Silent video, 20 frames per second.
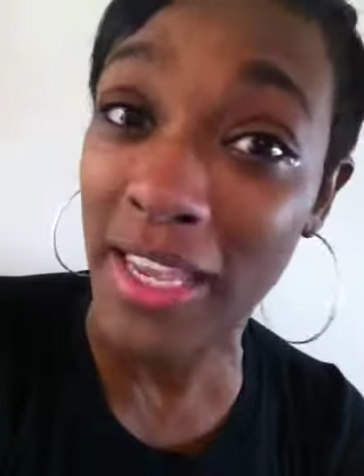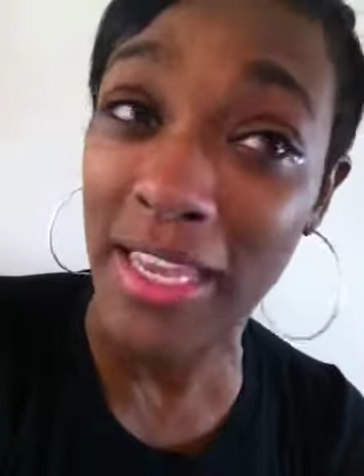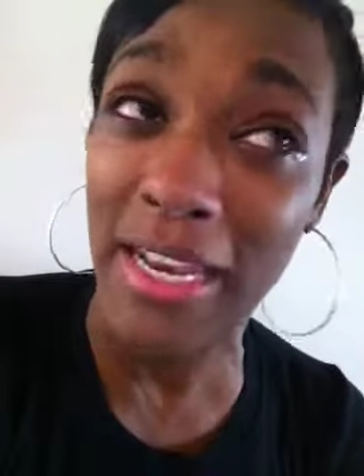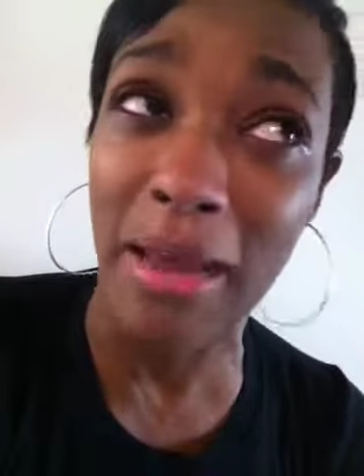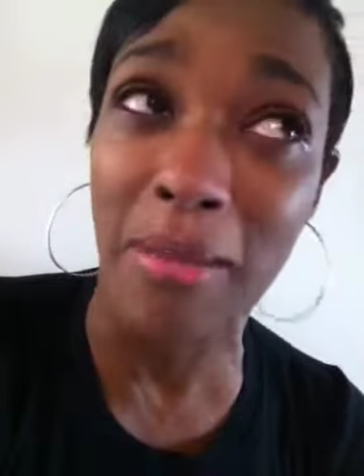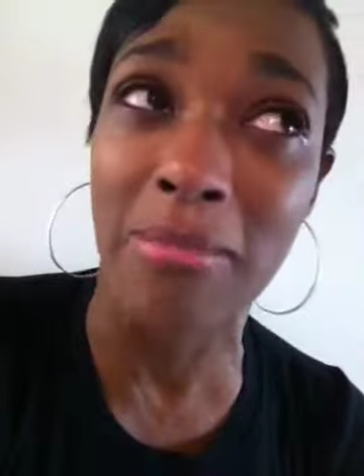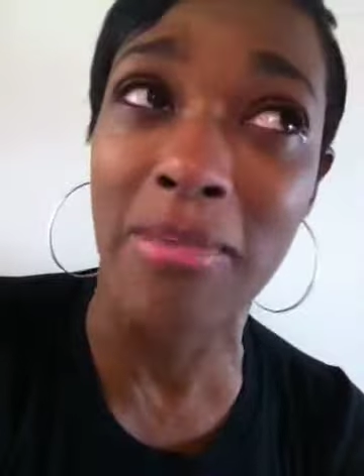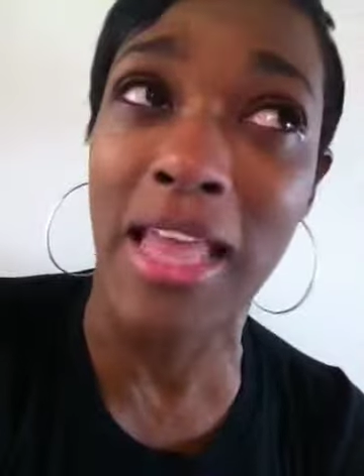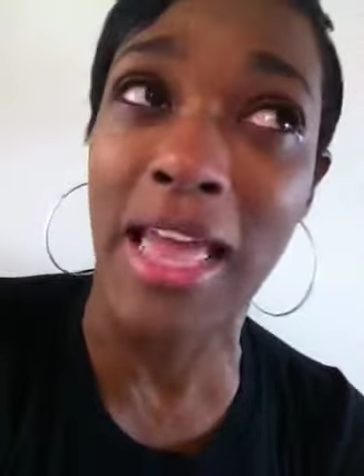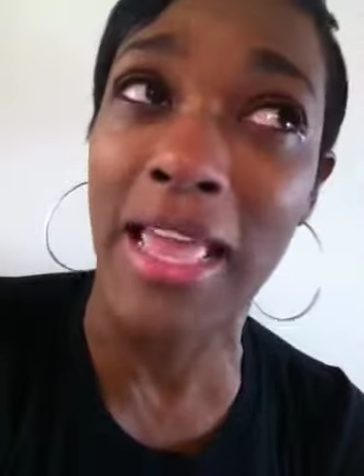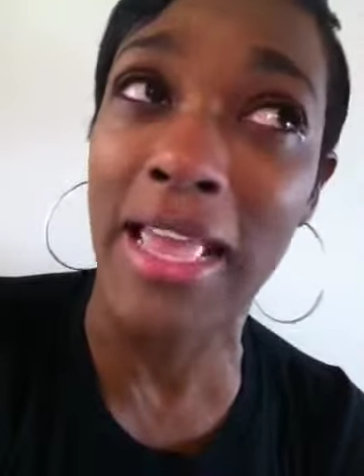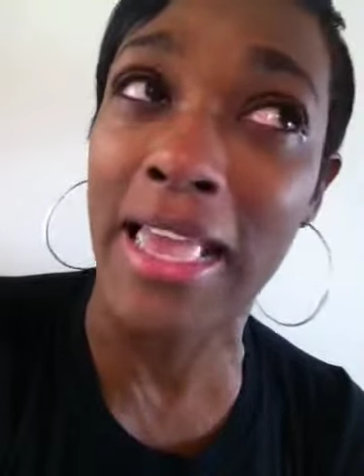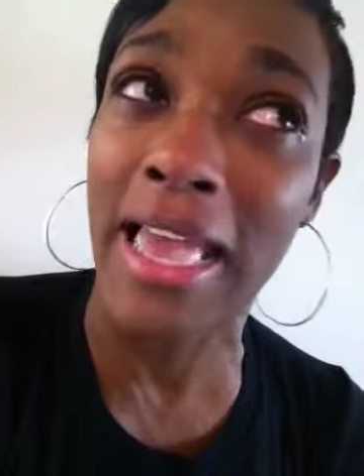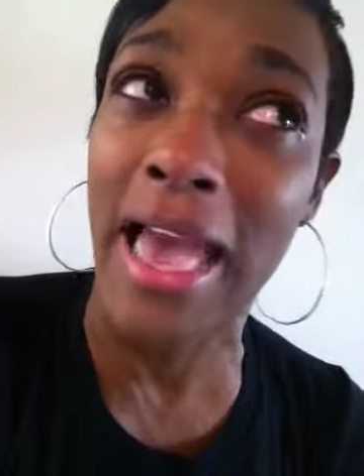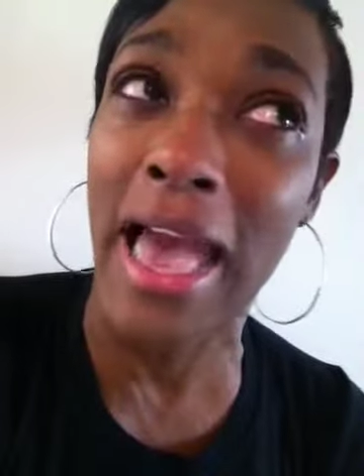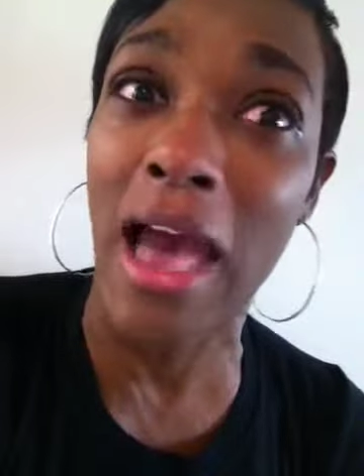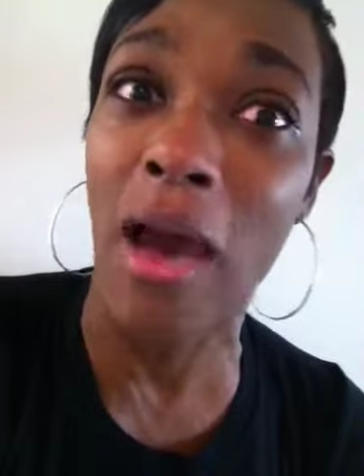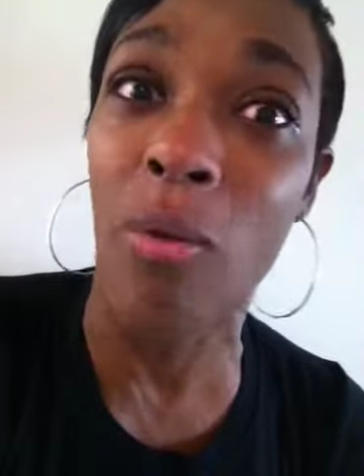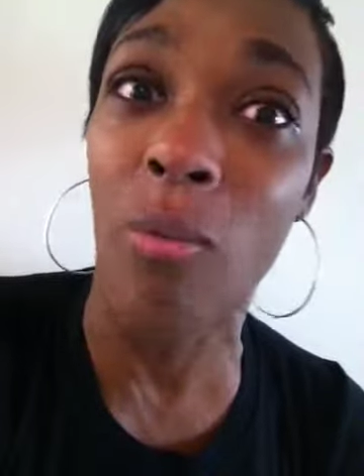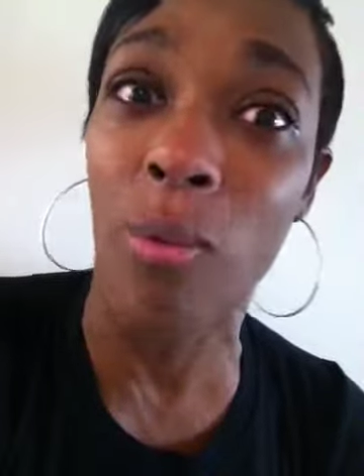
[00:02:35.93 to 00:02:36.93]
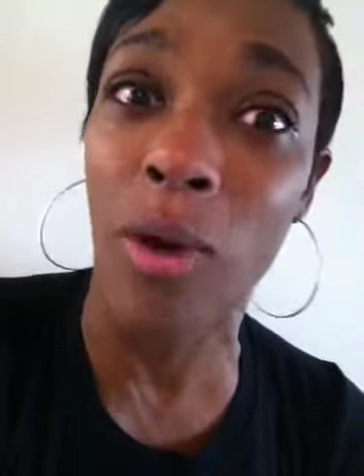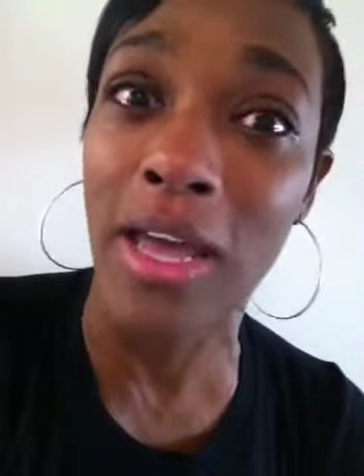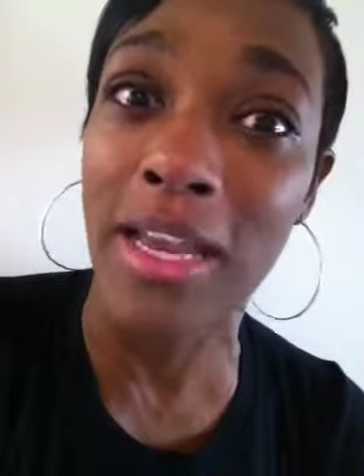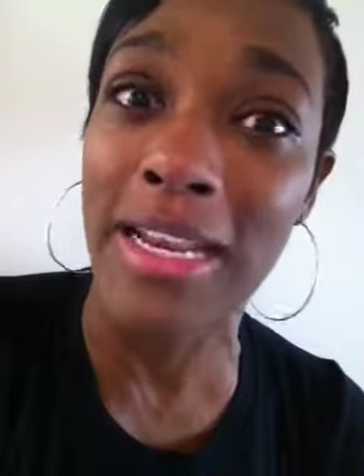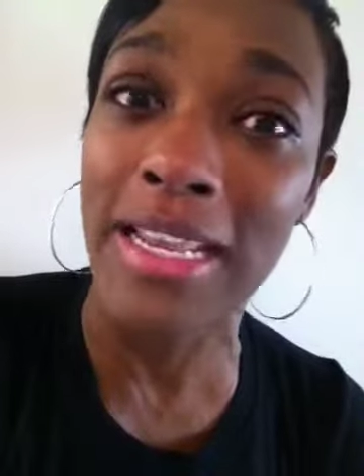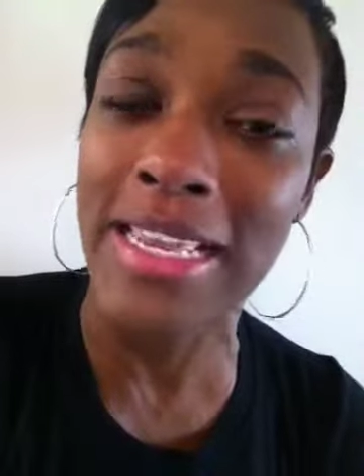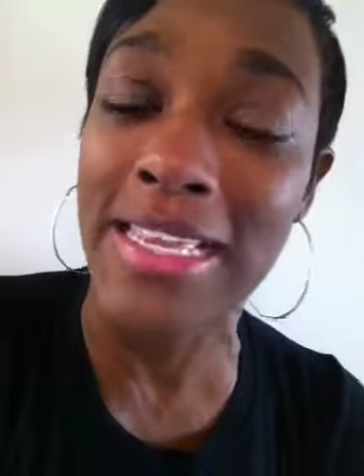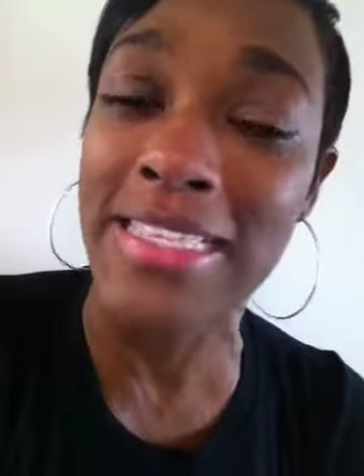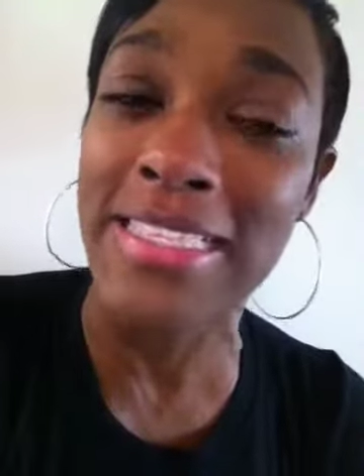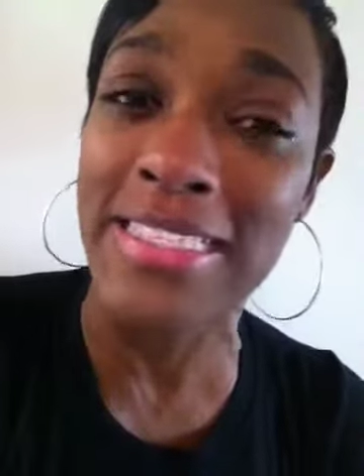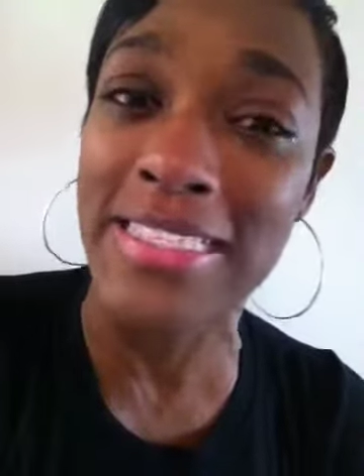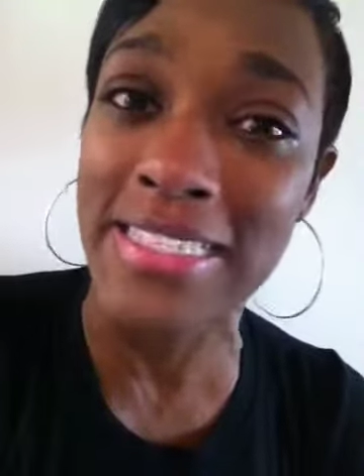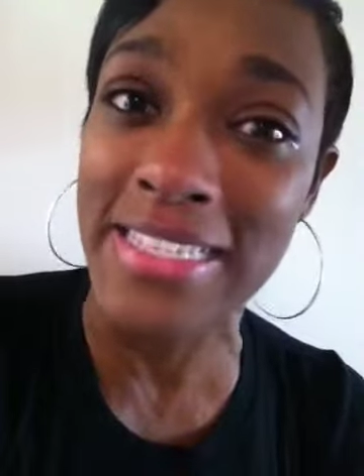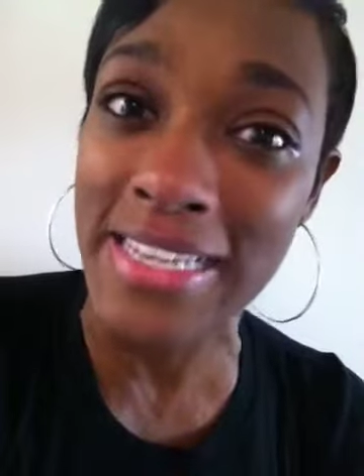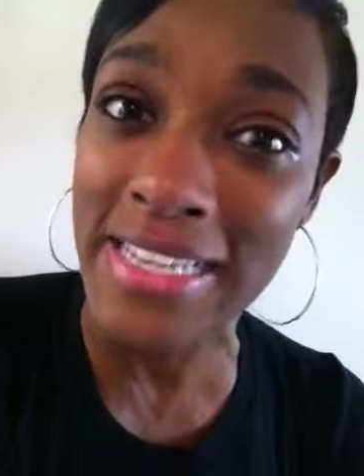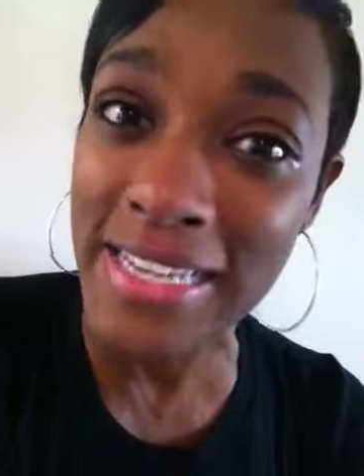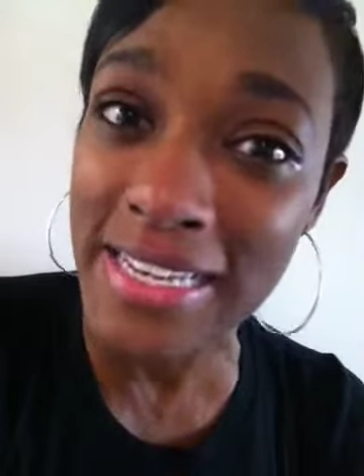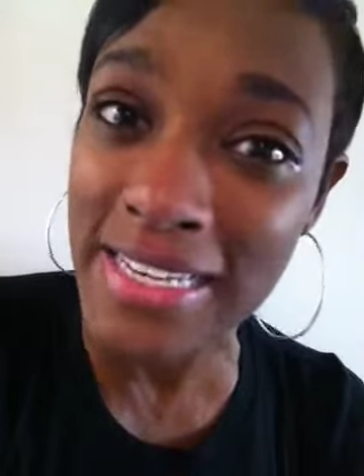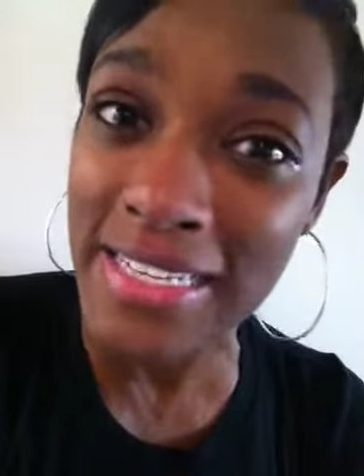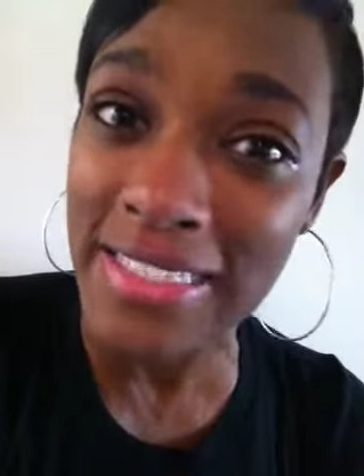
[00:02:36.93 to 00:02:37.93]
and I'm like, God, what is
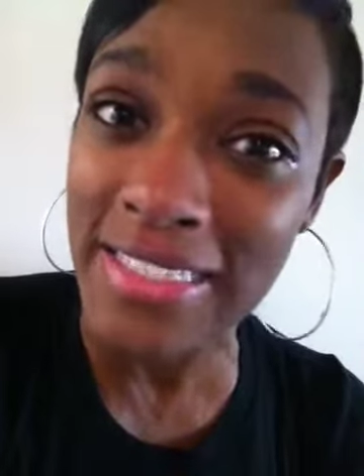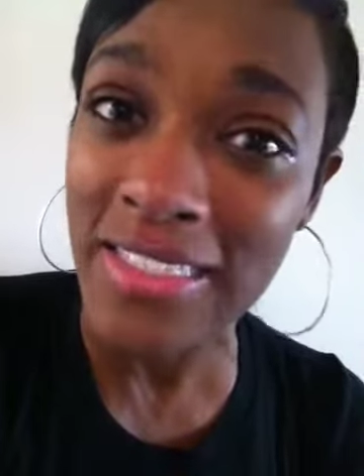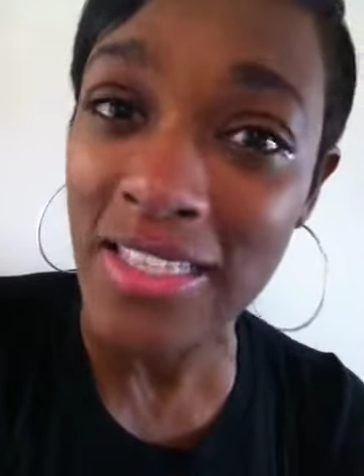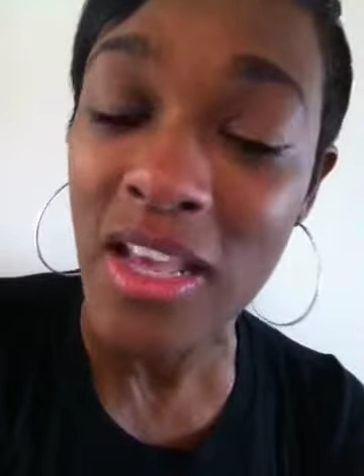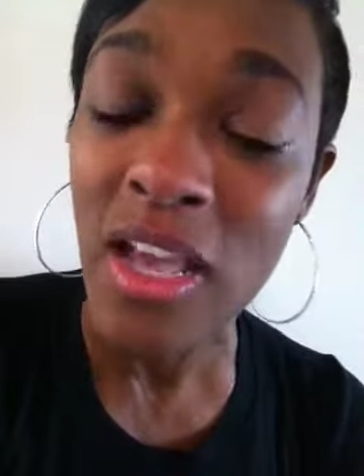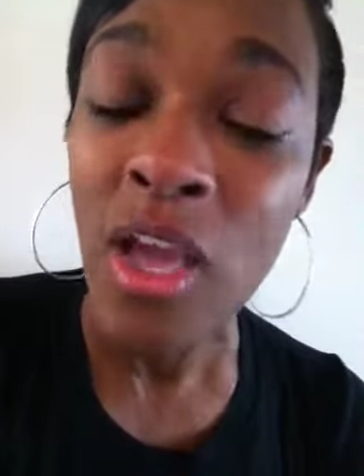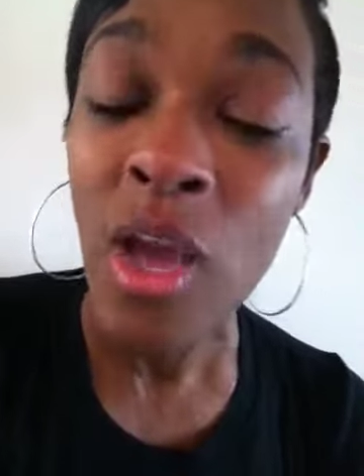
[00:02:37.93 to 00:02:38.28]
this?